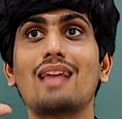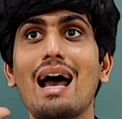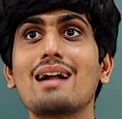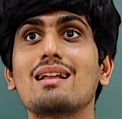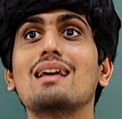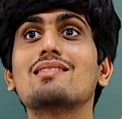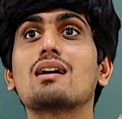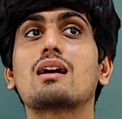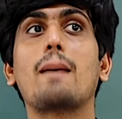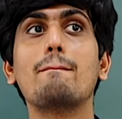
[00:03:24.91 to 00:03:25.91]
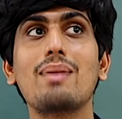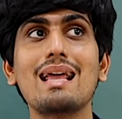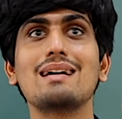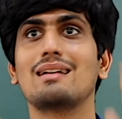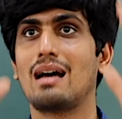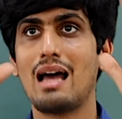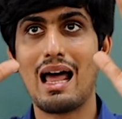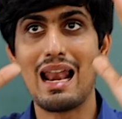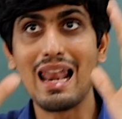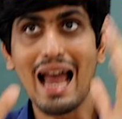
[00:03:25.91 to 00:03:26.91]
That is a complete
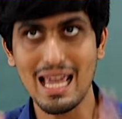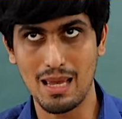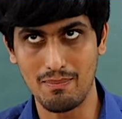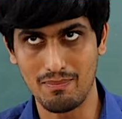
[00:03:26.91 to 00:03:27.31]
lie.